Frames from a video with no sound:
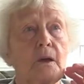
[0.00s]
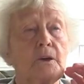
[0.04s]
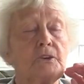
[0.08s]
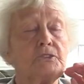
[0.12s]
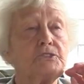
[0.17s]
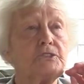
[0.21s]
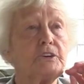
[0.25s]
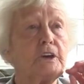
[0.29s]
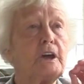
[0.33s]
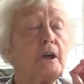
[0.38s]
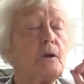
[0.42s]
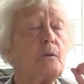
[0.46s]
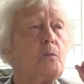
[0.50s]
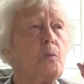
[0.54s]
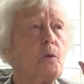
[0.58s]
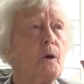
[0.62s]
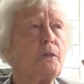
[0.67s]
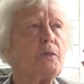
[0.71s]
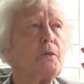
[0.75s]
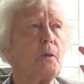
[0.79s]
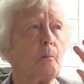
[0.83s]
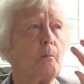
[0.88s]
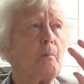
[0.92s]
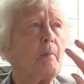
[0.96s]
See,
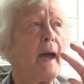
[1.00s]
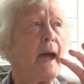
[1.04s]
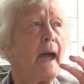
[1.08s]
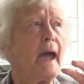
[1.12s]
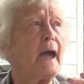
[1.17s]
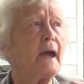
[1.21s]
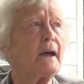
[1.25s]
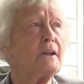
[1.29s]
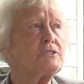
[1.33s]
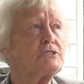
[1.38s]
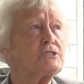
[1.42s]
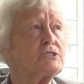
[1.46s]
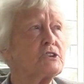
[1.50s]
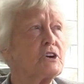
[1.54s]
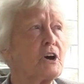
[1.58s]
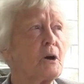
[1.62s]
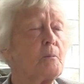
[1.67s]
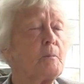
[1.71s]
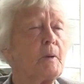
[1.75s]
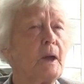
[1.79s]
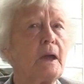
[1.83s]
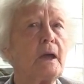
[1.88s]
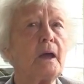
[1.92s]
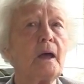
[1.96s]
when the mines
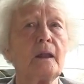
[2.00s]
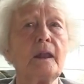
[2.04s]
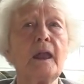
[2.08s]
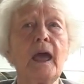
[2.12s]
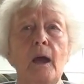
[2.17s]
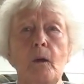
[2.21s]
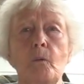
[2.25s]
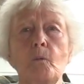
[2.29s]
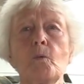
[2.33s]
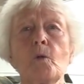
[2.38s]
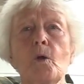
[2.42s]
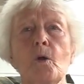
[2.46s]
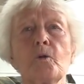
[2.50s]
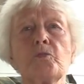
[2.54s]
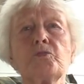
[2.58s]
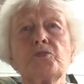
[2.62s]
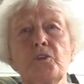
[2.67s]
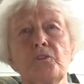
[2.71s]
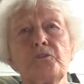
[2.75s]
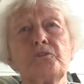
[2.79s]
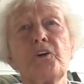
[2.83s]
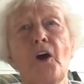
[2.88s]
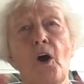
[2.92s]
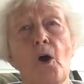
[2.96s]
come in, that
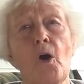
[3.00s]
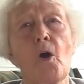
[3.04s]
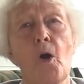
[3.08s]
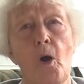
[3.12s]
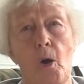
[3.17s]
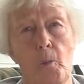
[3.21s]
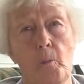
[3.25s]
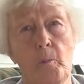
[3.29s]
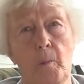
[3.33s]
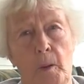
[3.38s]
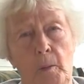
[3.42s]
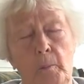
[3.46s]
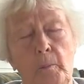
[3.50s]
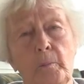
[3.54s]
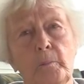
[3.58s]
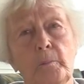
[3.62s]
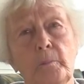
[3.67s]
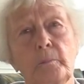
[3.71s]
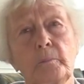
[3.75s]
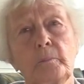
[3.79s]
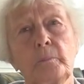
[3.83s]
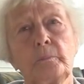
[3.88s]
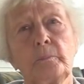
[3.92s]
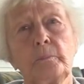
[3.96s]
weren't the farm.
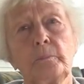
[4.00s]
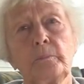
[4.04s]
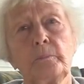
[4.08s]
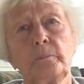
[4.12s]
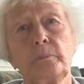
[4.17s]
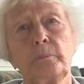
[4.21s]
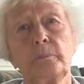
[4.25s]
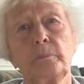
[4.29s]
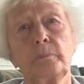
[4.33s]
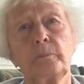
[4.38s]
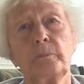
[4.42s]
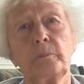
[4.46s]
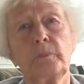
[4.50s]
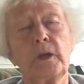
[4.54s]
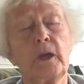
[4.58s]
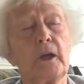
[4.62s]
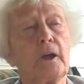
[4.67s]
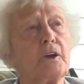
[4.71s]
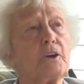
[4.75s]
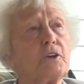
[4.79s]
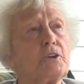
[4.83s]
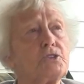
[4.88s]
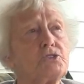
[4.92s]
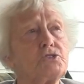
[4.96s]

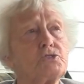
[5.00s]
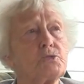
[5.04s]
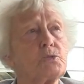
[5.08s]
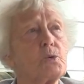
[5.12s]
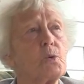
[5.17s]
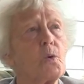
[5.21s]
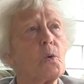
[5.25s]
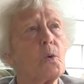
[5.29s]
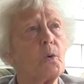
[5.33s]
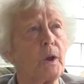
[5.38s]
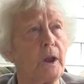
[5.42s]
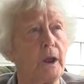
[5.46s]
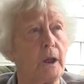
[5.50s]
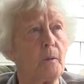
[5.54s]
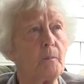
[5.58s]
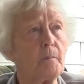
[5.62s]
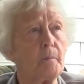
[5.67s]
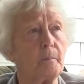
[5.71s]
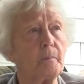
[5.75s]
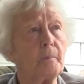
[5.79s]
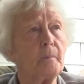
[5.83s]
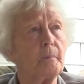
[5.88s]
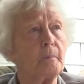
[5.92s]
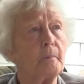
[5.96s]
It destroyed it.
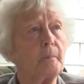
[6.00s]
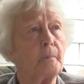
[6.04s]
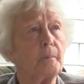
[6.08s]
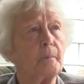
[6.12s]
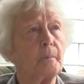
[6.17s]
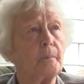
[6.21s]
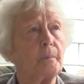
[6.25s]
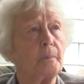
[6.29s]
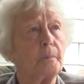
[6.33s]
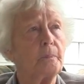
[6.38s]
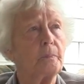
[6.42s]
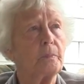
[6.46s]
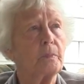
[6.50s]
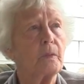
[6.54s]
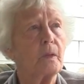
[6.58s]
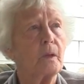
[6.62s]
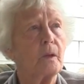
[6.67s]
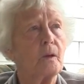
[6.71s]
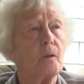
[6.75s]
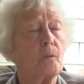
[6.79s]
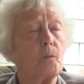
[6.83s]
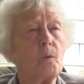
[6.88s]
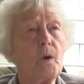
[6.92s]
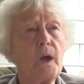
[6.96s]

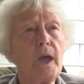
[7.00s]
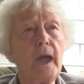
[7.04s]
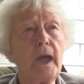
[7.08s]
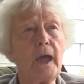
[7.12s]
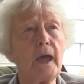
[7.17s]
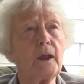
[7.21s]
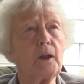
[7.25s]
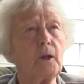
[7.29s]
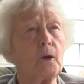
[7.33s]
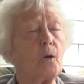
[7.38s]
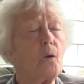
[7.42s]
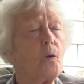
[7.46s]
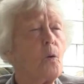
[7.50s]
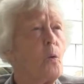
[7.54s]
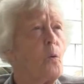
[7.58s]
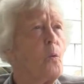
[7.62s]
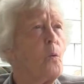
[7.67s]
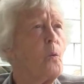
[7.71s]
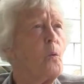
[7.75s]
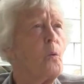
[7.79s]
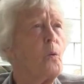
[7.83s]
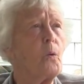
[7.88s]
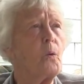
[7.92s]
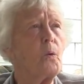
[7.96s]
We had
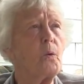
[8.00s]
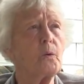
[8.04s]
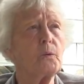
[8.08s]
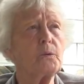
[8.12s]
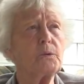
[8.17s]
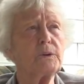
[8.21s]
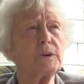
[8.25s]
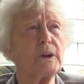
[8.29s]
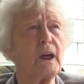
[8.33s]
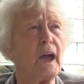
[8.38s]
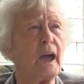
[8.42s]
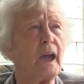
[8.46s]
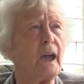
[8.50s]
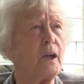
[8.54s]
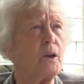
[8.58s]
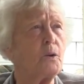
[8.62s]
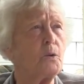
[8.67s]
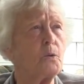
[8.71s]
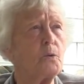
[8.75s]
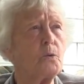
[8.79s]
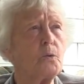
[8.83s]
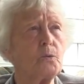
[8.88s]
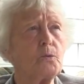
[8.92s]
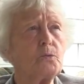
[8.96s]
corn,
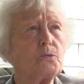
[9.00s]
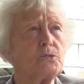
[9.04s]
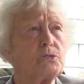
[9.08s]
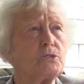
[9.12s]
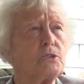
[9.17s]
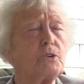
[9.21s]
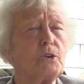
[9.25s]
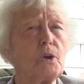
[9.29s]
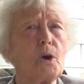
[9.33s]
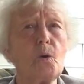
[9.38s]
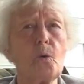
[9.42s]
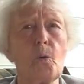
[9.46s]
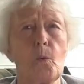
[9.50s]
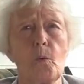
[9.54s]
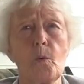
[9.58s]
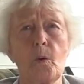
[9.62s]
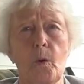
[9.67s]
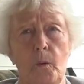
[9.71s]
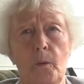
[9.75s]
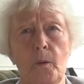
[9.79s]
taters, Lord.